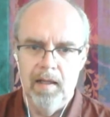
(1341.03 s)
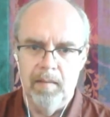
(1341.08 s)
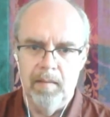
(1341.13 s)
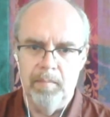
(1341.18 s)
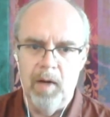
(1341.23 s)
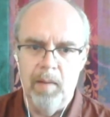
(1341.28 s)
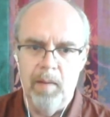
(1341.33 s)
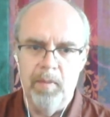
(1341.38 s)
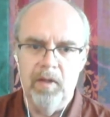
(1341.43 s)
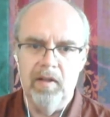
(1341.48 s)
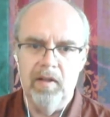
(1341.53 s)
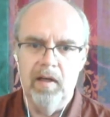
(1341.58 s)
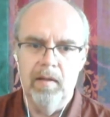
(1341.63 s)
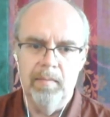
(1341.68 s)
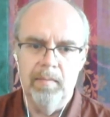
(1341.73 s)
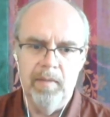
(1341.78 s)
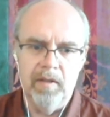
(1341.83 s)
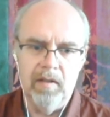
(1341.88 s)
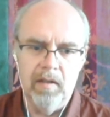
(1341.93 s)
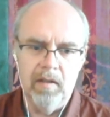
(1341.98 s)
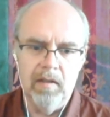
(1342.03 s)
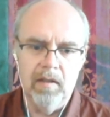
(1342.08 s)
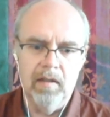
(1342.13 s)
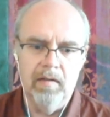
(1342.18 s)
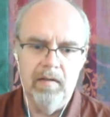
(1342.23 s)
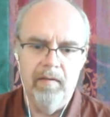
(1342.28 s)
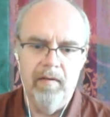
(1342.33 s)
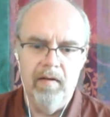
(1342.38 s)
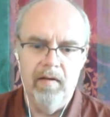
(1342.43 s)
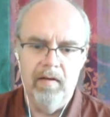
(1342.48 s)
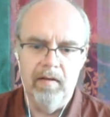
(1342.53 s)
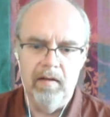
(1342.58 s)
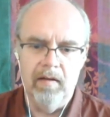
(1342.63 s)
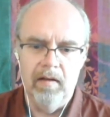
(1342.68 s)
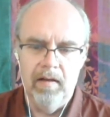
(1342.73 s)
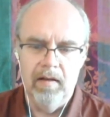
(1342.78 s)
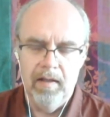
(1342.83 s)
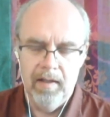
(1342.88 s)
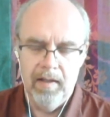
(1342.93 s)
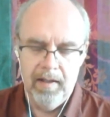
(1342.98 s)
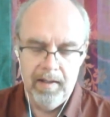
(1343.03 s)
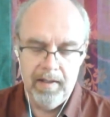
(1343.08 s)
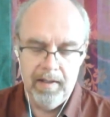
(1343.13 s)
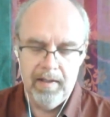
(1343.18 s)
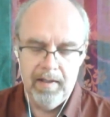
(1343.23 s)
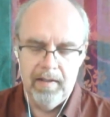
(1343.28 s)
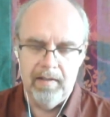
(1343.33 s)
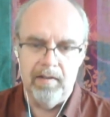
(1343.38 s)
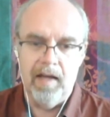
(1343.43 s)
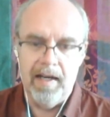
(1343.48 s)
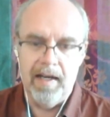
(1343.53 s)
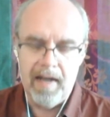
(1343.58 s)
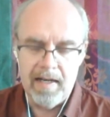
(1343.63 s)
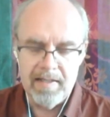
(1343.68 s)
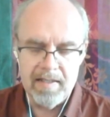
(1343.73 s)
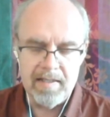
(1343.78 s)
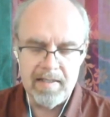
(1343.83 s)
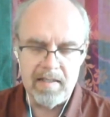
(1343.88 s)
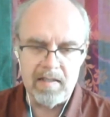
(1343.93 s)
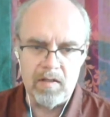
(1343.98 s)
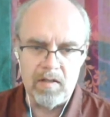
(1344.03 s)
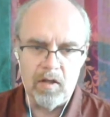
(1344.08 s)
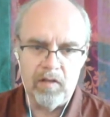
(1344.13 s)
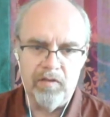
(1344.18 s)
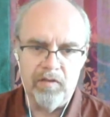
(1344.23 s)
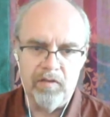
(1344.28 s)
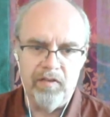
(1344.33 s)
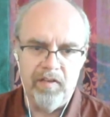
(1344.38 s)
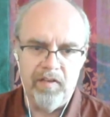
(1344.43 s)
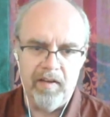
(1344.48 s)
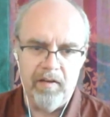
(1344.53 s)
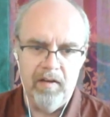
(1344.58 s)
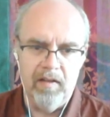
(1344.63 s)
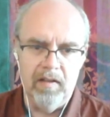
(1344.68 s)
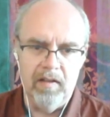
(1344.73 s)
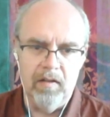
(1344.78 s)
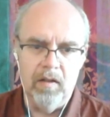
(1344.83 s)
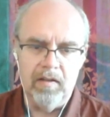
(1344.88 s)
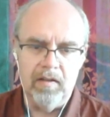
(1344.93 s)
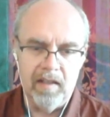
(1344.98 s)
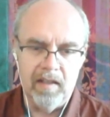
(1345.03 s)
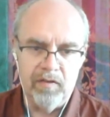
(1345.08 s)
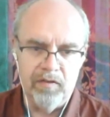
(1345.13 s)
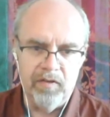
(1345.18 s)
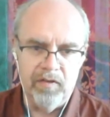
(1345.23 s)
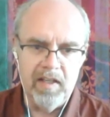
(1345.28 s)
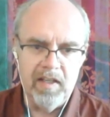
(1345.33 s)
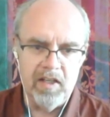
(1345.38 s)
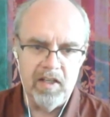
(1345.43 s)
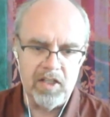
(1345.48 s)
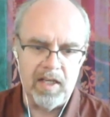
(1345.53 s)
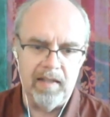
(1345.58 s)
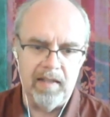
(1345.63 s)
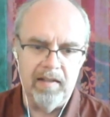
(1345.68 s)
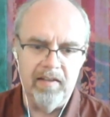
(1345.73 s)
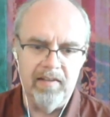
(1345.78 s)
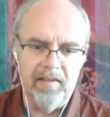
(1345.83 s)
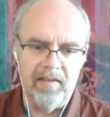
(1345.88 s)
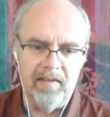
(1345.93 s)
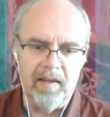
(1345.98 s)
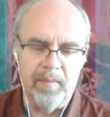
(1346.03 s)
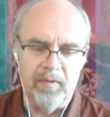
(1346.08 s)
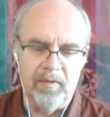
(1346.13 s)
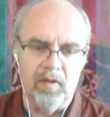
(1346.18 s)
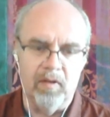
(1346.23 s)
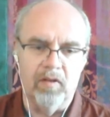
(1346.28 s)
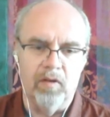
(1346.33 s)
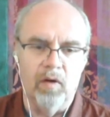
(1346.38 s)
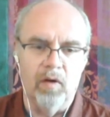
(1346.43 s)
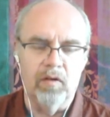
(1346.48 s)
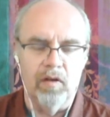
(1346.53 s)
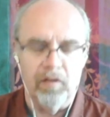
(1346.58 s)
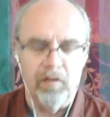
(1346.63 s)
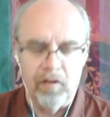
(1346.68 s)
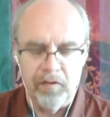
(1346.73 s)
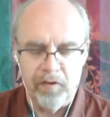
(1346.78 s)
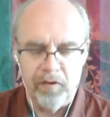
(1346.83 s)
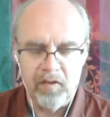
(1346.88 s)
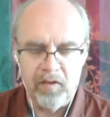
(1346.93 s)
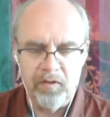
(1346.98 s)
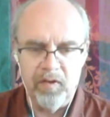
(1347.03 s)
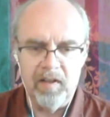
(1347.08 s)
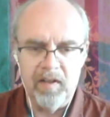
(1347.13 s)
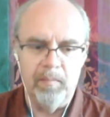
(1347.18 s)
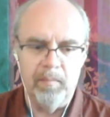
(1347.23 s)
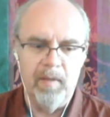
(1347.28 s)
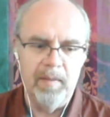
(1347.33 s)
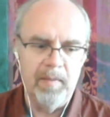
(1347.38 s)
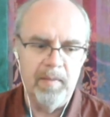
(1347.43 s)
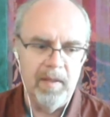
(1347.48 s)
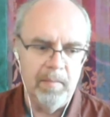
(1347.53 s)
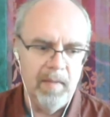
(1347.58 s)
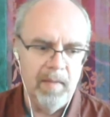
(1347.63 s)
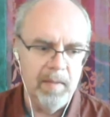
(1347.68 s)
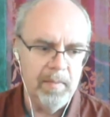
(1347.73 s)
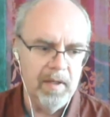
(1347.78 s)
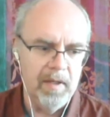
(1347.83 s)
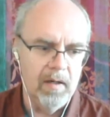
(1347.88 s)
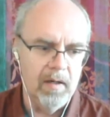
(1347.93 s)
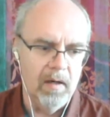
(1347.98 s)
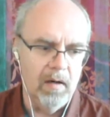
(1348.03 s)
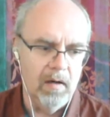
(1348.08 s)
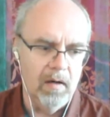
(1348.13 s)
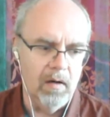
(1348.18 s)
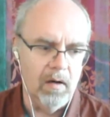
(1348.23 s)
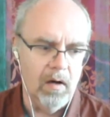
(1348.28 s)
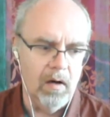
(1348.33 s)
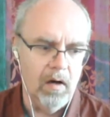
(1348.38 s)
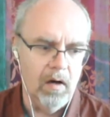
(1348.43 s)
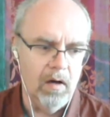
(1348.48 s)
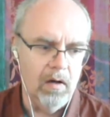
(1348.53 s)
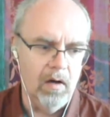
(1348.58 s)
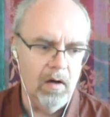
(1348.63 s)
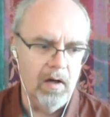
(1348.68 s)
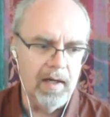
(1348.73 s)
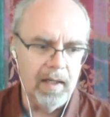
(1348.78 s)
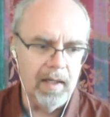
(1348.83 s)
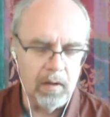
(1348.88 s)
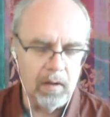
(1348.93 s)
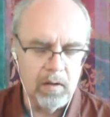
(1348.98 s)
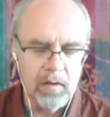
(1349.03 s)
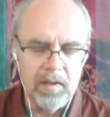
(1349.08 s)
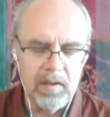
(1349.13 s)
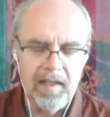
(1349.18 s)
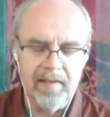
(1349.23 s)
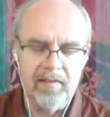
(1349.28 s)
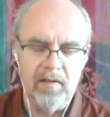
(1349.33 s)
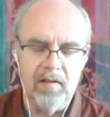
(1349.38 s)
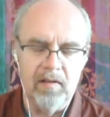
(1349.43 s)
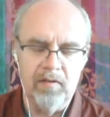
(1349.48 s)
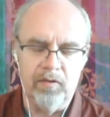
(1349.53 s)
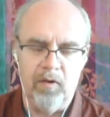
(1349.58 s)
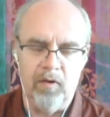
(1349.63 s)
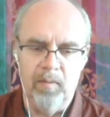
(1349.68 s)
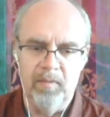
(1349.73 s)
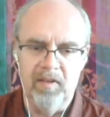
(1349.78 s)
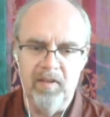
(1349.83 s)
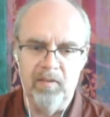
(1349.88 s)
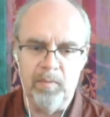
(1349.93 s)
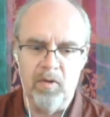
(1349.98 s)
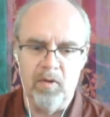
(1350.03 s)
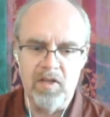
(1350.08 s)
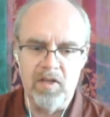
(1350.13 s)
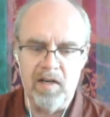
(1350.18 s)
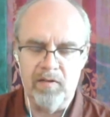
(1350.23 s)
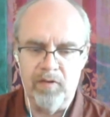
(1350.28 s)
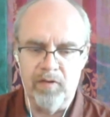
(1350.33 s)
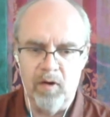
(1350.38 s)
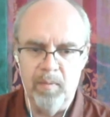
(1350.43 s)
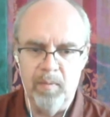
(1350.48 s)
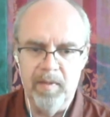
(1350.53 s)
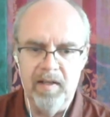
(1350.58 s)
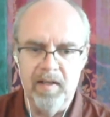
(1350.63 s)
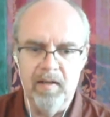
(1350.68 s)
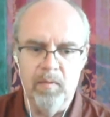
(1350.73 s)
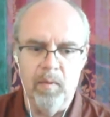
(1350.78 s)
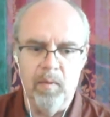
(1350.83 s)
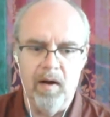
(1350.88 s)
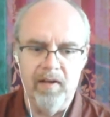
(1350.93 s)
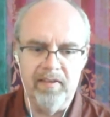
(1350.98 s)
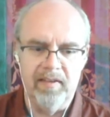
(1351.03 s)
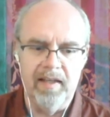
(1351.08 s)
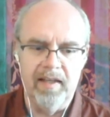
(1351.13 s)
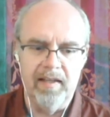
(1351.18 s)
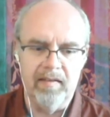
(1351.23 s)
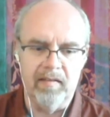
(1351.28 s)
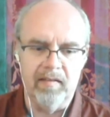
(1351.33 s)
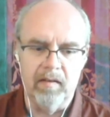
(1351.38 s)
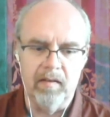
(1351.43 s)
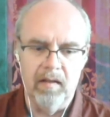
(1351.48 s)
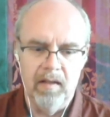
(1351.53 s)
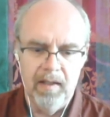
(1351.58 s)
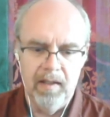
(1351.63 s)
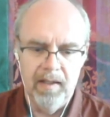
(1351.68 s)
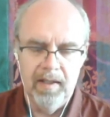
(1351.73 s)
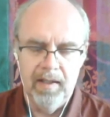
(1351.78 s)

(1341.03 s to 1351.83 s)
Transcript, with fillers: but but the, but the, the analysis is not fi not yet finished at these steps. So the, the first thing, maybe maybe uh, uh, another good lesson from this project for me was that uh,